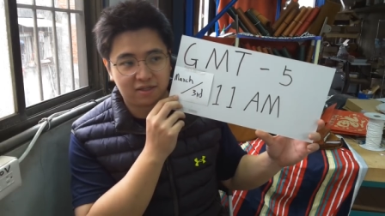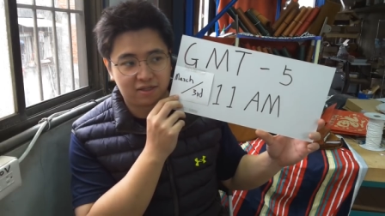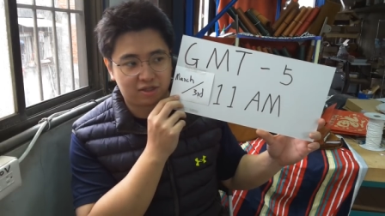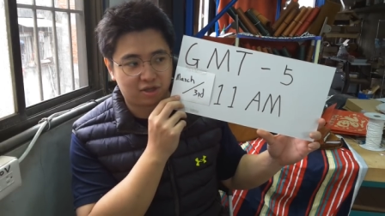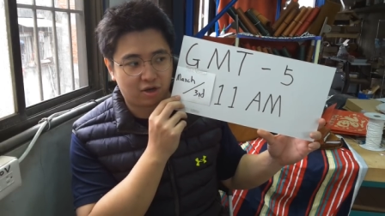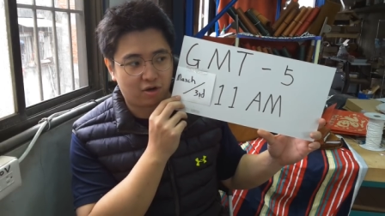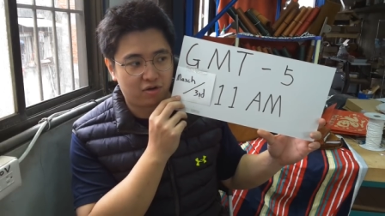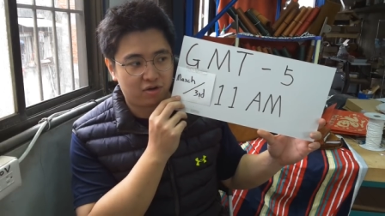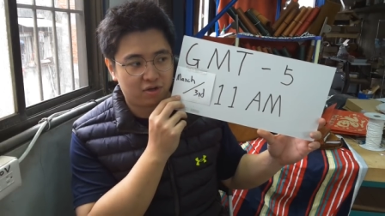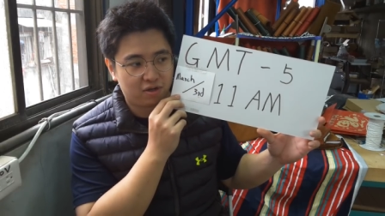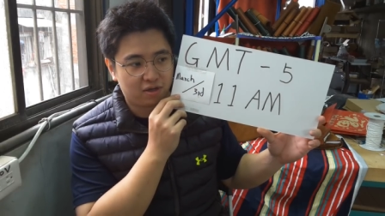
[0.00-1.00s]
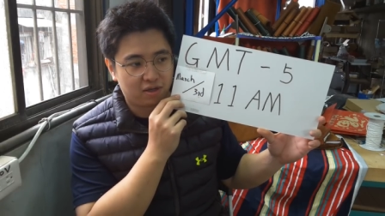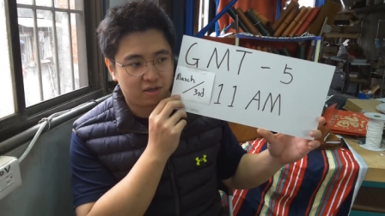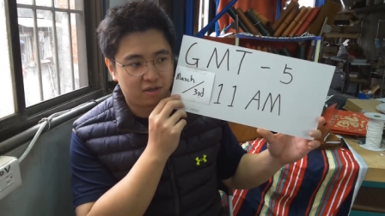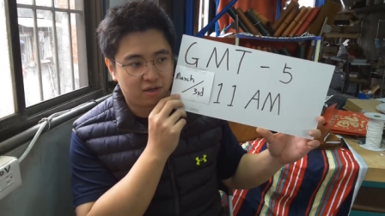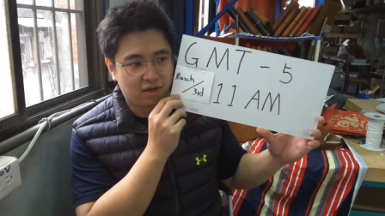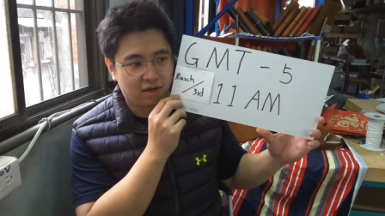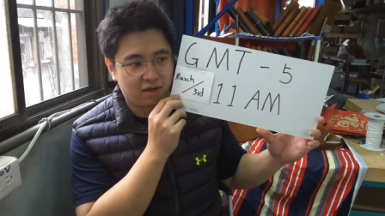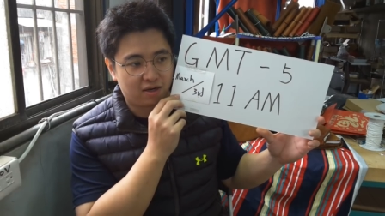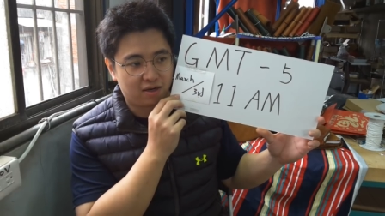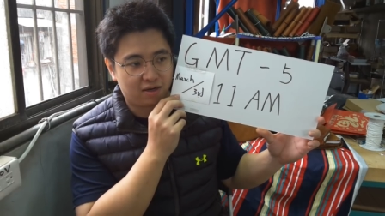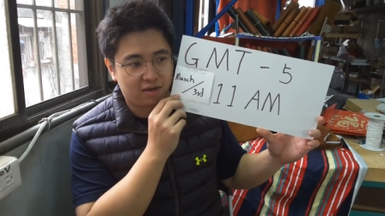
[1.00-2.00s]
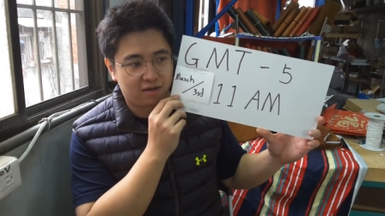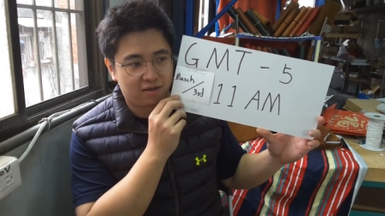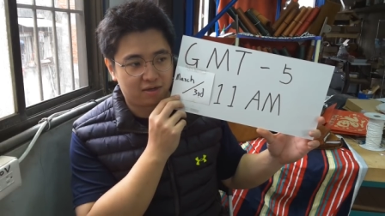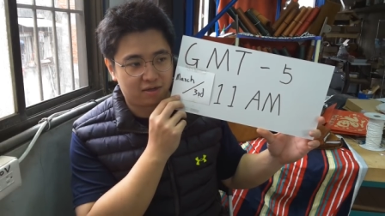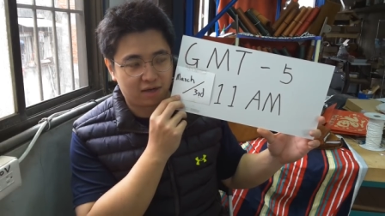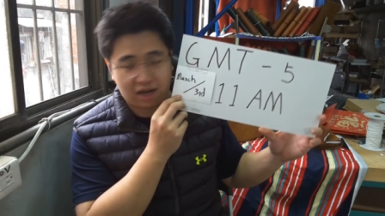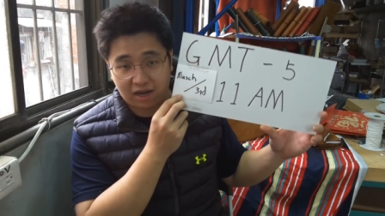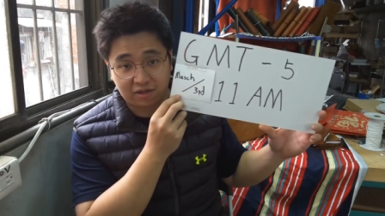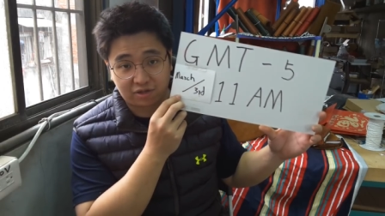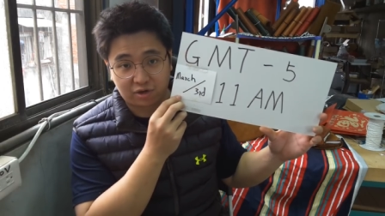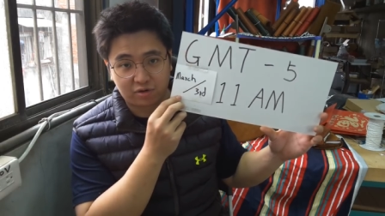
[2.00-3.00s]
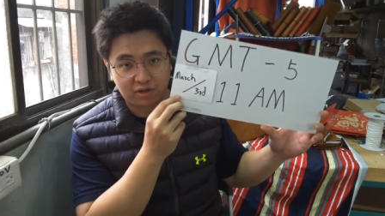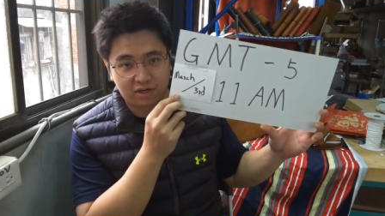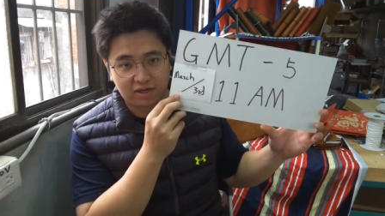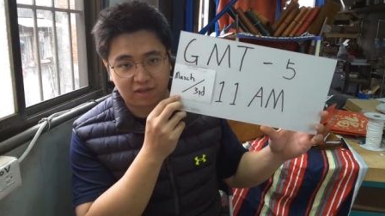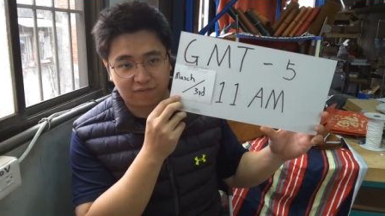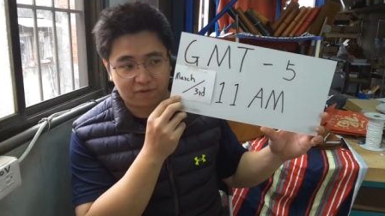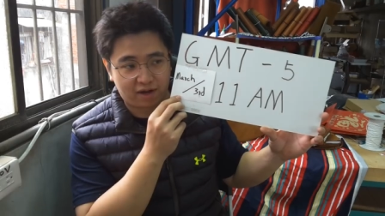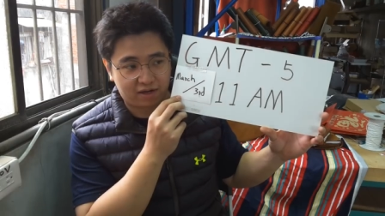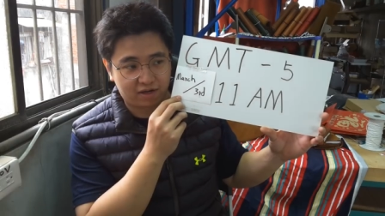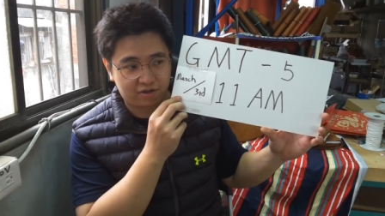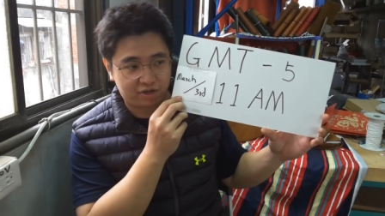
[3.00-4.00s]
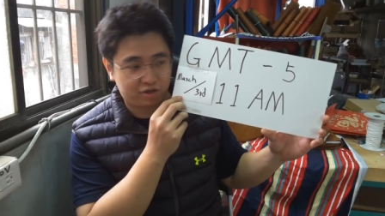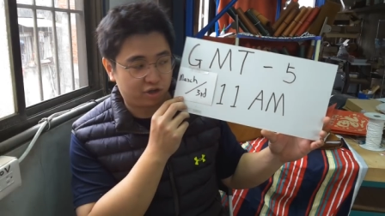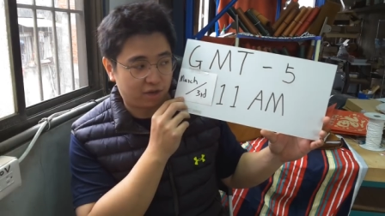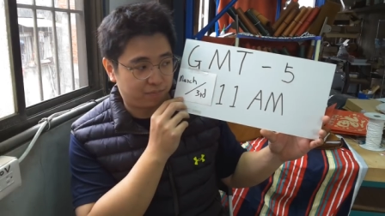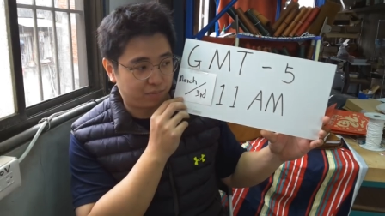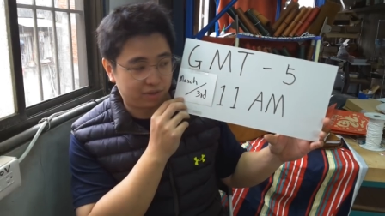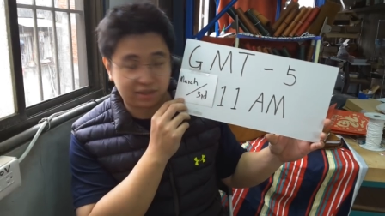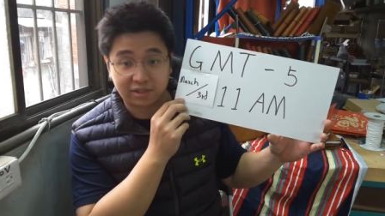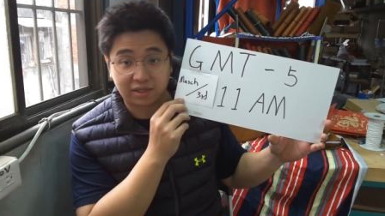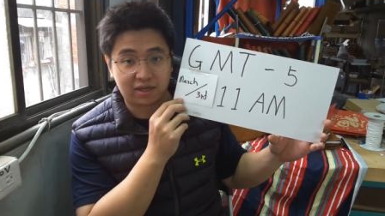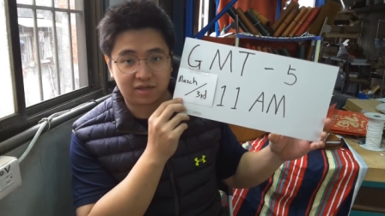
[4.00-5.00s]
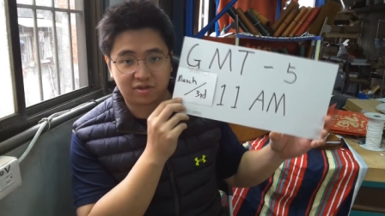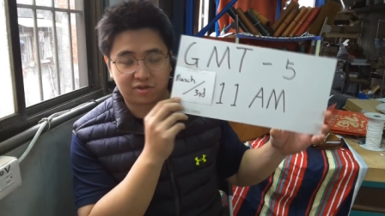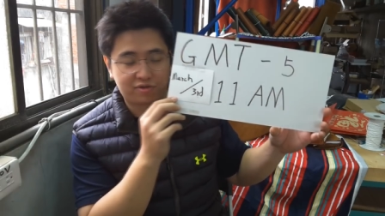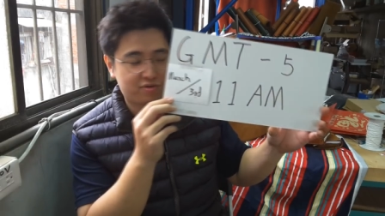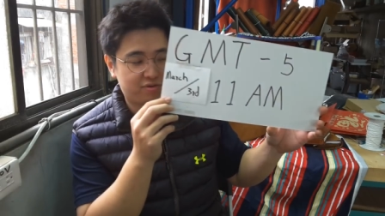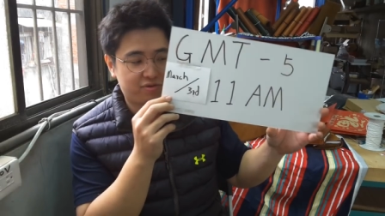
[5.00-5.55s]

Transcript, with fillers: So uh, I, am sorry that if I close the shop, please uh, just